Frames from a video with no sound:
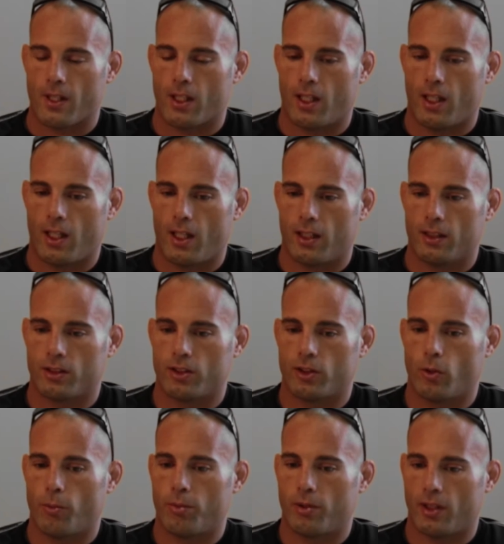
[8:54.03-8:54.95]
And
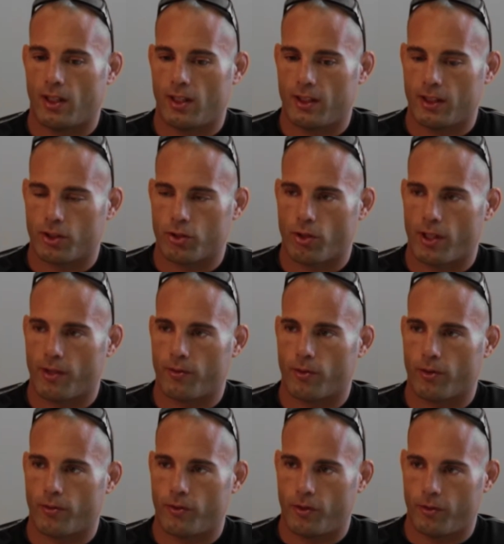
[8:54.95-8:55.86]
Soa Pileli has trained
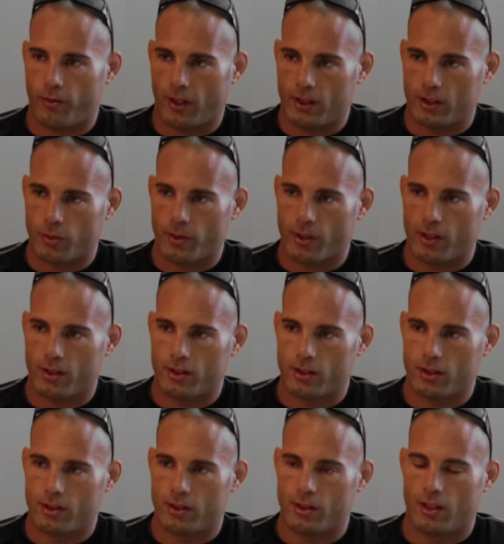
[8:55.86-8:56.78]
for a few fights with
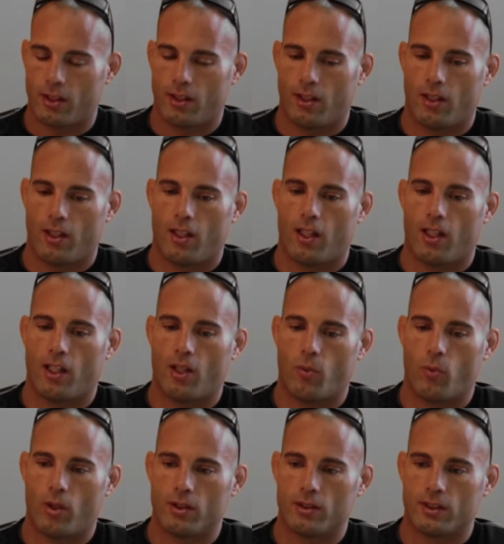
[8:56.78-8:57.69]
us.
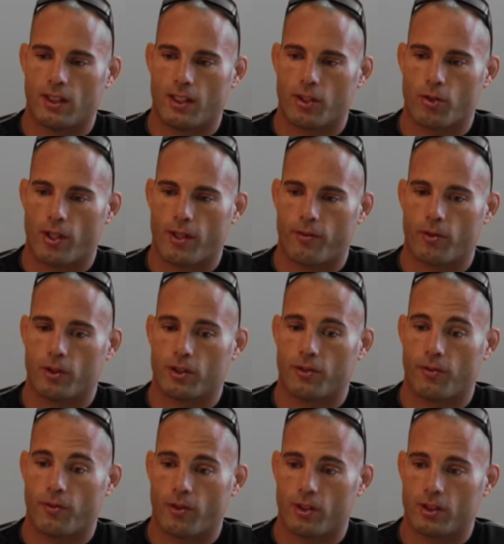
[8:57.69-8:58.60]
Wan Zai trained for his
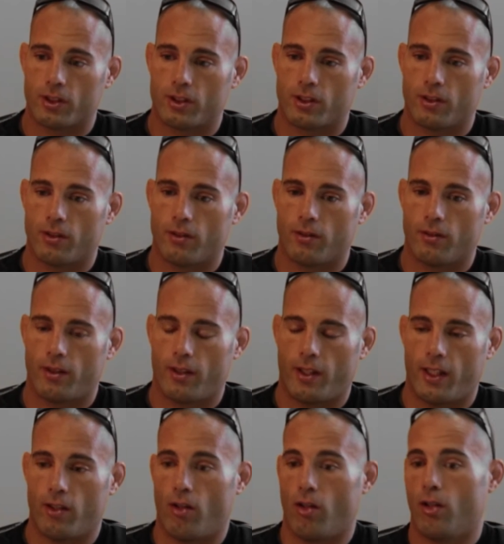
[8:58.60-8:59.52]
first
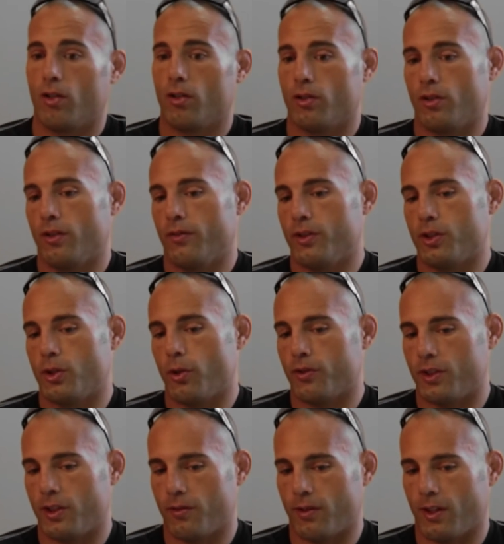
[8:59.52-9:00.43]
and all of his
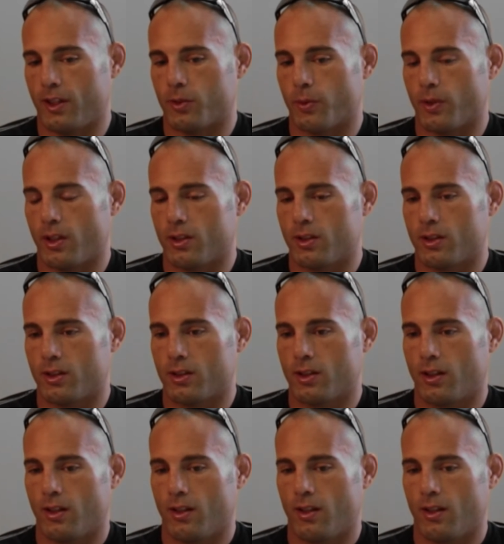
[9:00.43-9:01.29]
UFC fights with us.